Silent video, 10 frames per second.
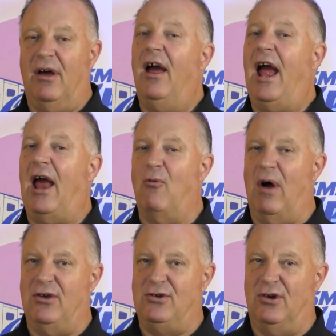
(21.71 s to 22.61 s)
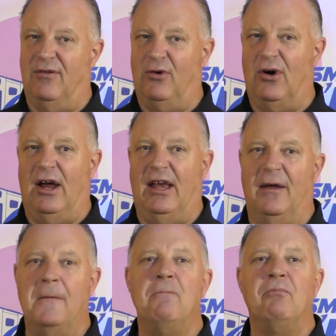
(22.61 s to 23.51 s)
and what to avoid.
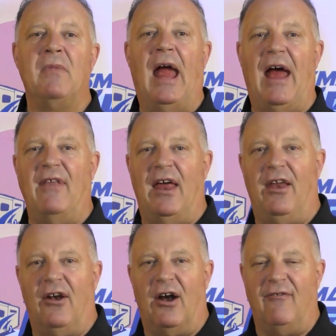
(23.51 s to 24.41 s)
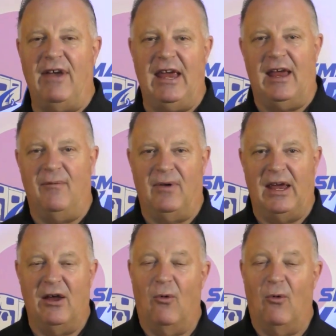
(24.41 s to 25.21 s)
And then in RV Envy,